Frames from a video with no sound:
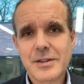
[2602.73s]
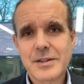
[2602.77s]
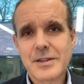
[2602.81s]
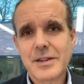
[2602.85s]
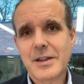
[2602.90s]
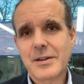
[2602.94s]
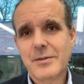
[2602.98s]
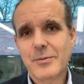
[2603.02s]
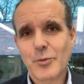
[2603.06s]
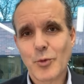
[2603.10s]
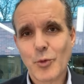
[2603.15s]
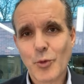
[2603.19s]

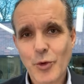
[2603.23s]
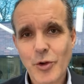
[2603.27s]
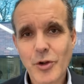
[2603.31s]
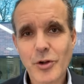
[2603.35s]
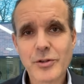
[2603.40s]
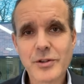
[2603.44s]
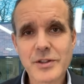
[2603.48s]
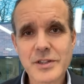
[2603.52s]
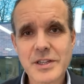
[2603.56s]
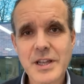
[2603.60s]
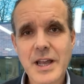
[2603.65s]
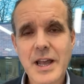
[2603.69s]

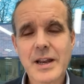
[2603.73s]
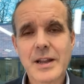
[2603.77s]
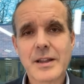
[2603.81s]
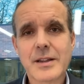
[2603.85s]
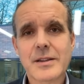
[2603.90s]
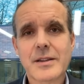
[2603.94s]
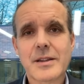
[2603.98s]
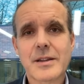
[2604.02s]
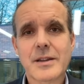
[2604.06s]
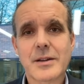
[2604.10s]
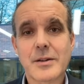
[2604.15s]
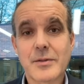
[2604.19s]

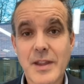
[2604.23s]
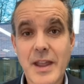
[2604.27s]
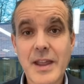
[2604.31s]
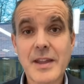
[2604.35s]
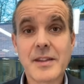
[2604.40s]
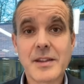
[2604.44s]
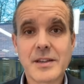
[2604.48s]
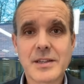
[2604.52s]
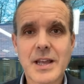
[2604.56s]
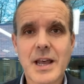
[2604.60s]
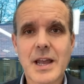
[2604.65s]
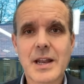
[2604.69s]
they
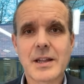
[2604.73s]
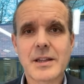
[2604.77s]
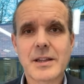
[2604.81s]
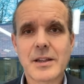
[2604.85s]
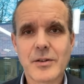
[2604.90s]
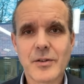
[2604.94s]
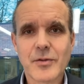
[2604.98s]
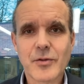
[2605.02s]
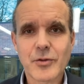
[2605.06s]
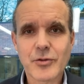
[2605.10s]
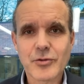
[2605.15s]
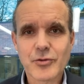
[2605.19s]
decided,
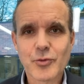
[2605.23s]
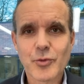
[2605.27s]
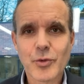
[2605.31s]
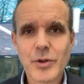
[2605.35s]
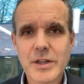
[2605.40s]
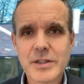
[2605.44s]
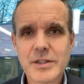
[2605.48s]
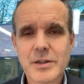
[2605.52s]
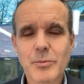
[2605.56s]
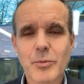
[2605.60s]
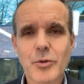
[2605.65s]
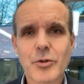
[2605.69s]
and of course
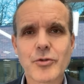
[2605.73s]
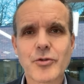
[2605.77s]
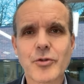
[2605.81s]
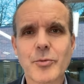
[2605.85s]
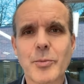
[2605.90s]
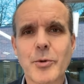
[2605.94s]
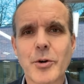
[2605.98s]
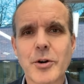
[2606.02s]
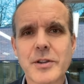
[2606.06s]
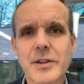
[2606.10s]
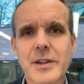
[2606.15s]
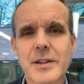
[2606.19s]
we as a board
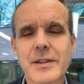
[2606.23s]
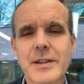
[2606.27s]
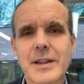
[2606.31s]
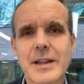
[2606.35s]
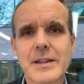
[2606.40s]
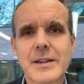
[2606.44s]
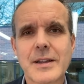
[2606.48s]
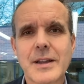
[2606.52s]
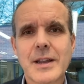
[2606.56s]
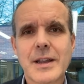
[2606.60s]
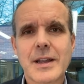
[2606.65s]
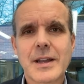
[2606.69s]
supported,
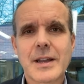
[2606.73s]
that